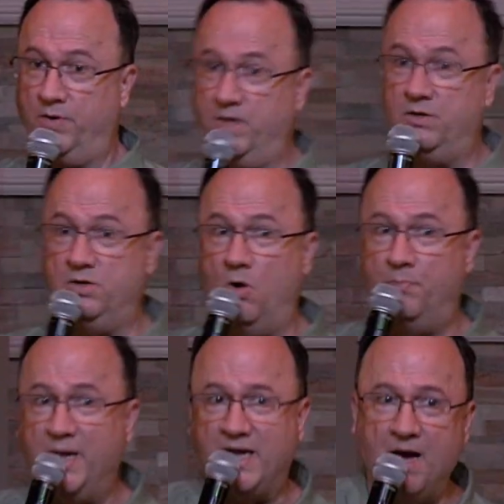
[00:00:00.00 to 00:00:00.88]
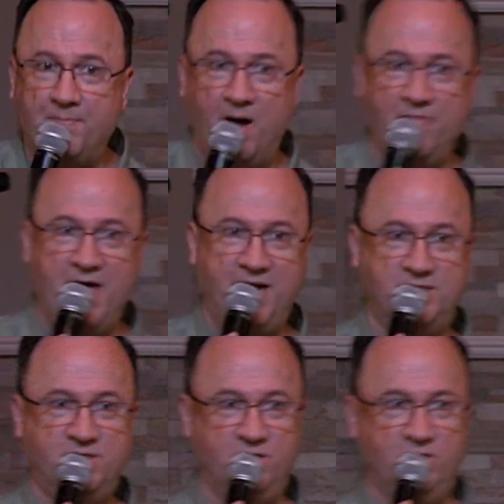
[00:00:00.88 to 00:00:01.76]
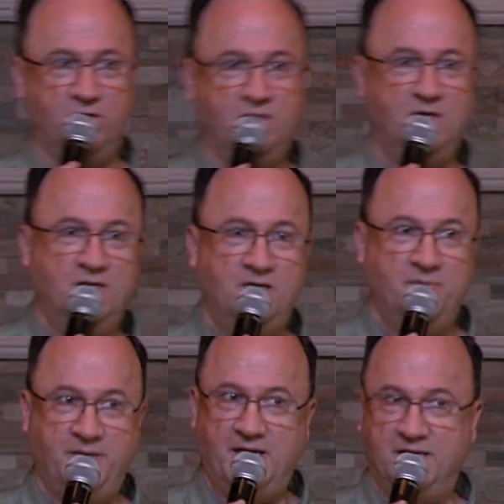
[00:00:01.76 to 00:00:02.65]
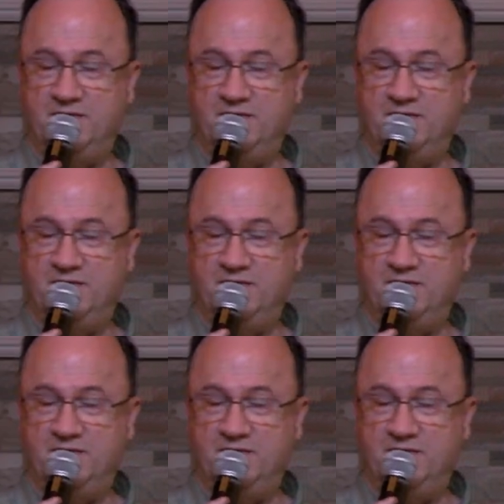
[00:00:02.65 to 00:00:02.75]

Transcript: you don't pick up on that until you begin to